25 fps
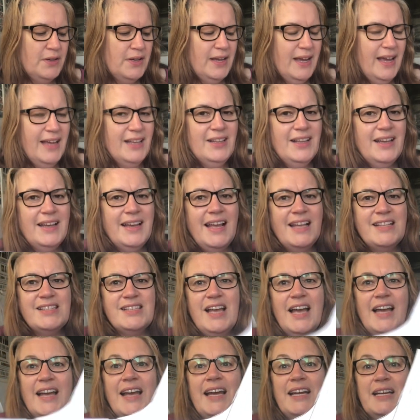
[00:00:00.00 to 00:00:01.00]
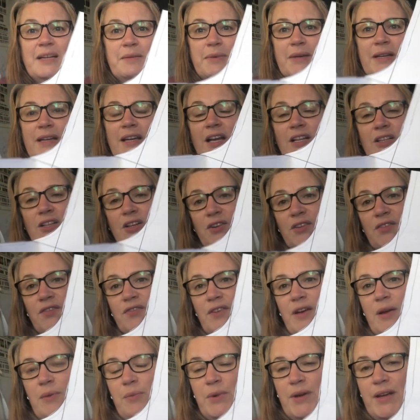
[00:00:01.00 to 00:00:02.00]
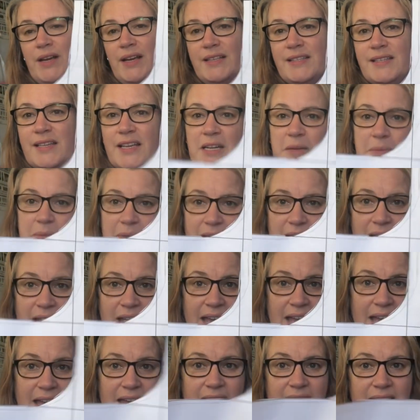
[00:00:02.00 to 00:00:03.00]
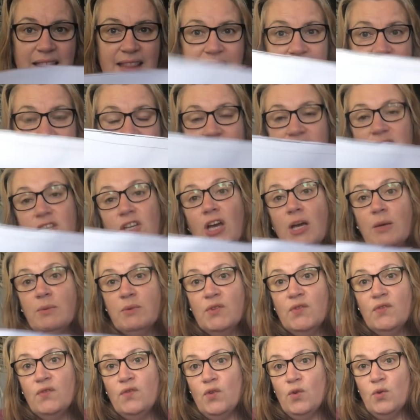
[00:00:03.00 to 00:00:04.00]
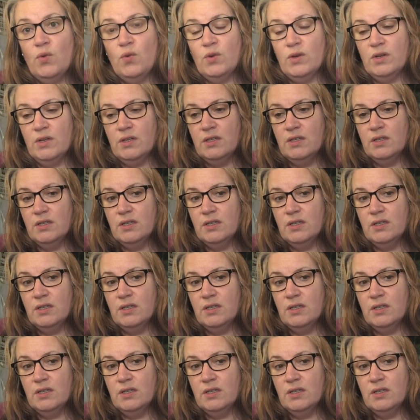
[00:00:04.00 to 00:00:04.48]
And like, it's going to be a lot of fabric. It's going to be this times 4.